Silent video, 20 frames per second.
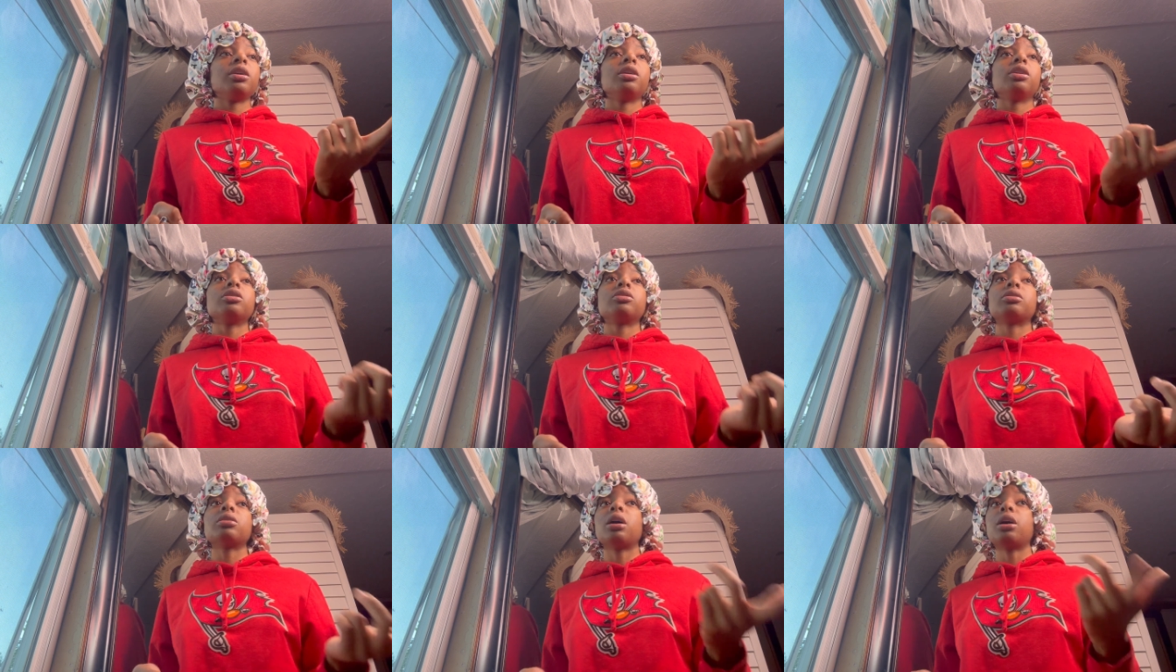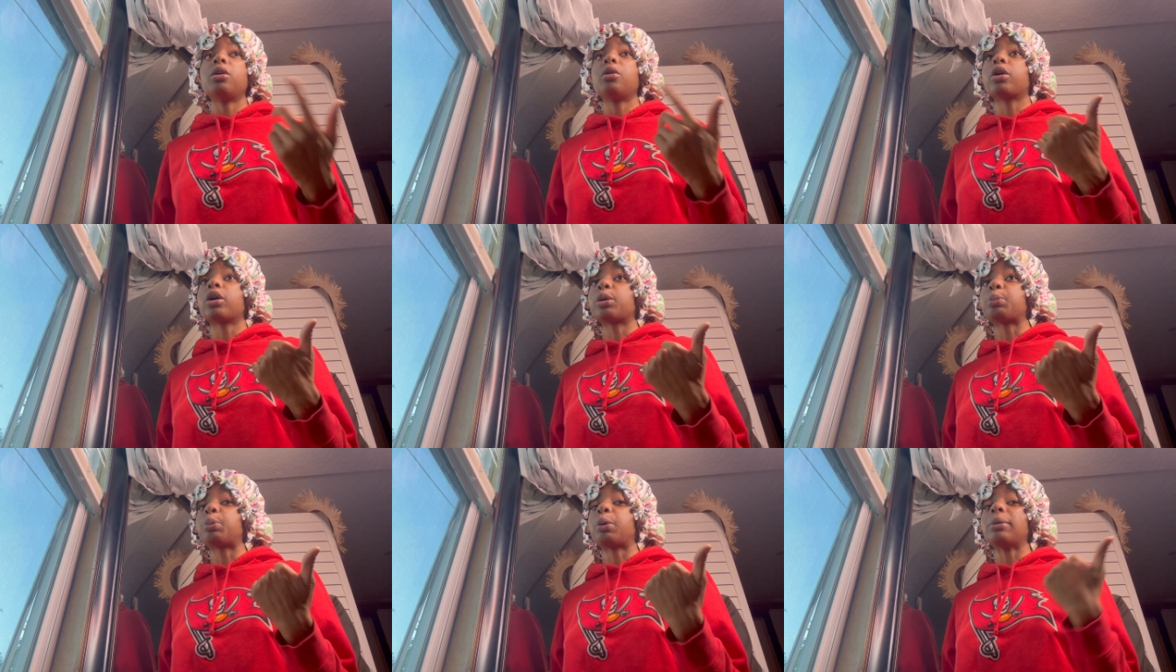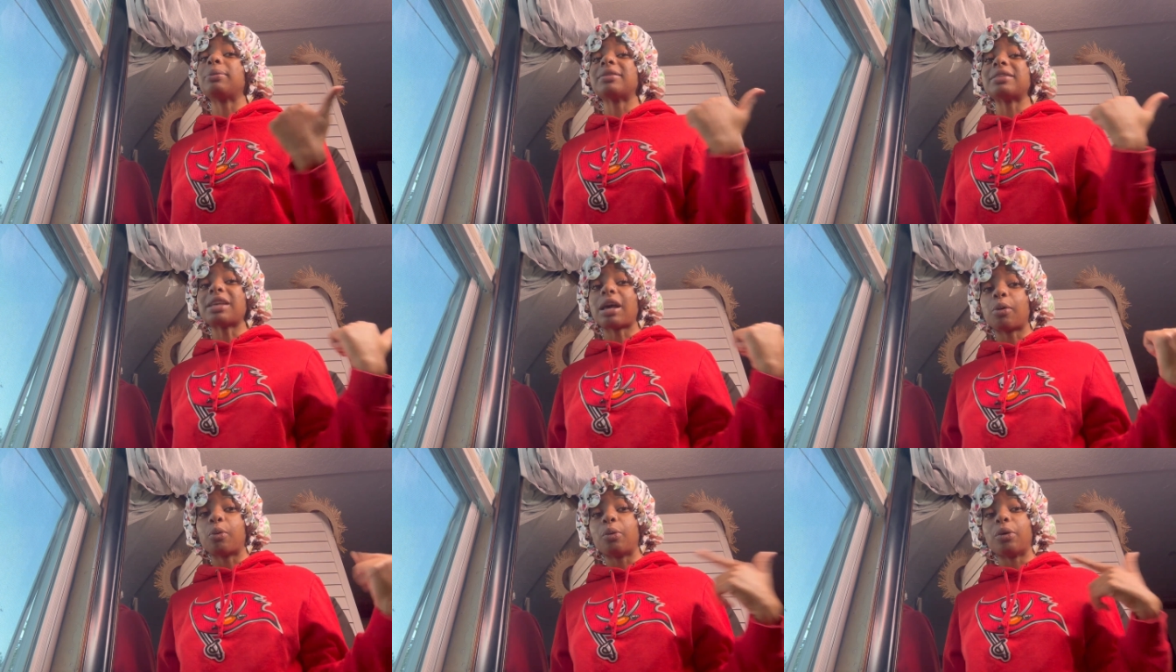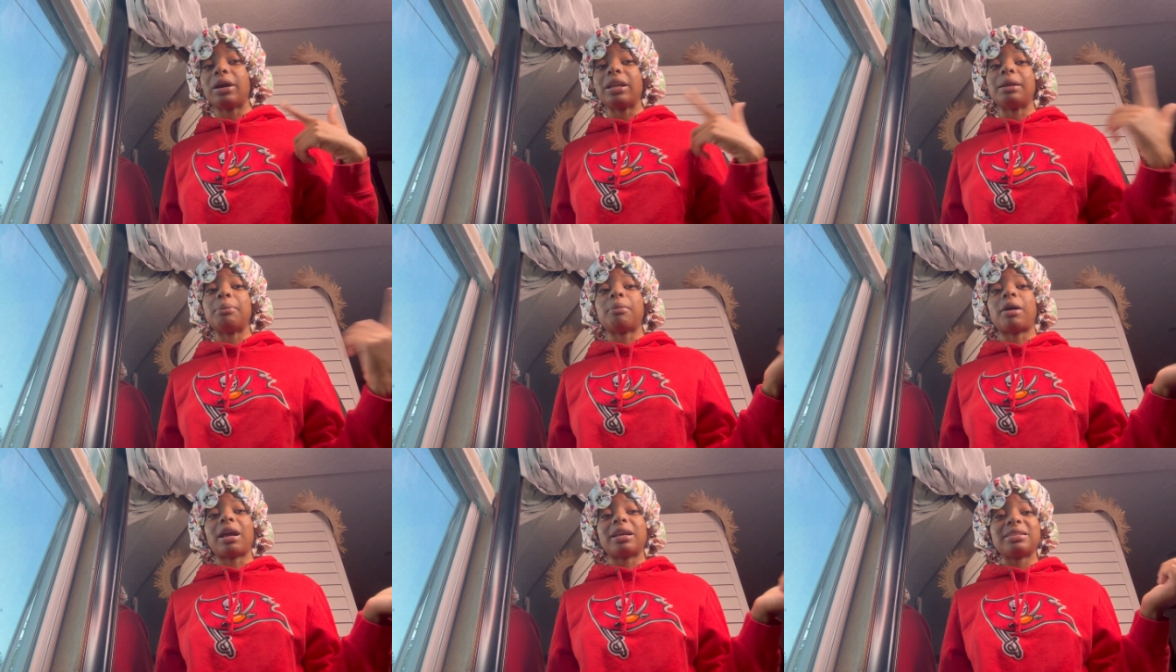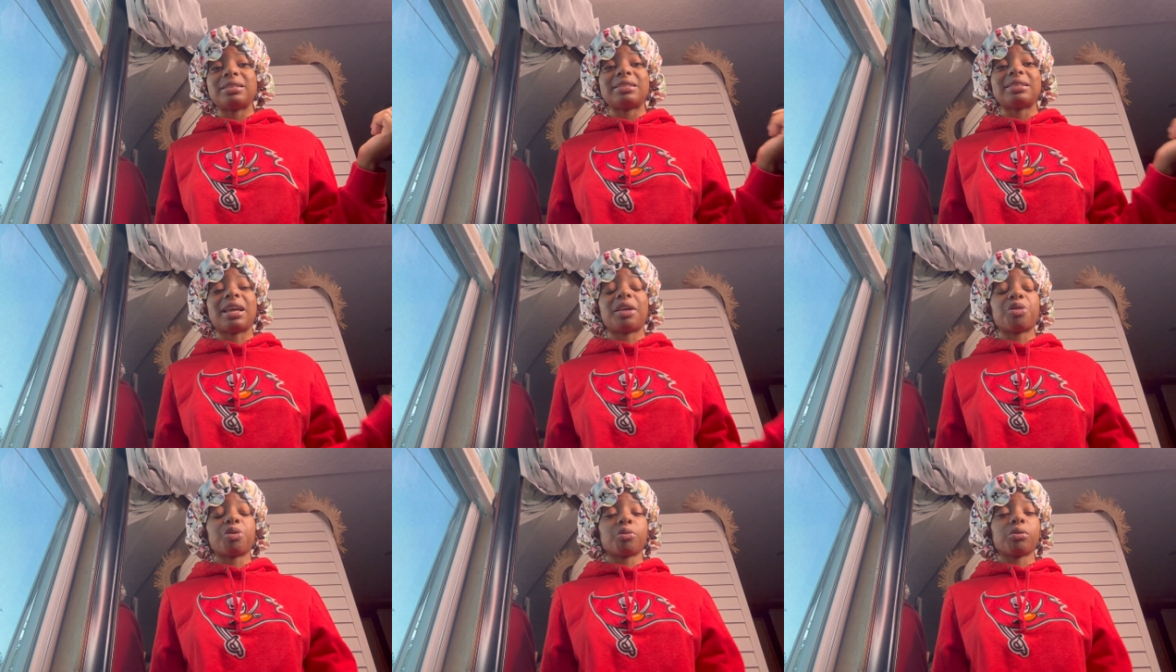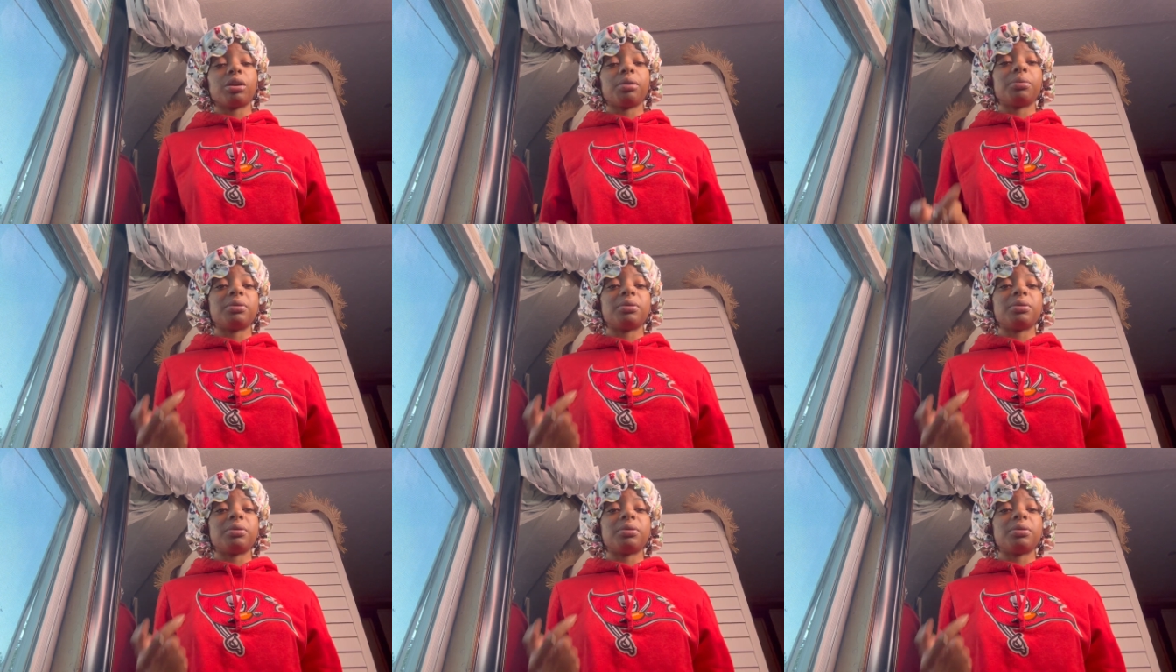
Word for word: So her appointment's at 1 and mine's at 3.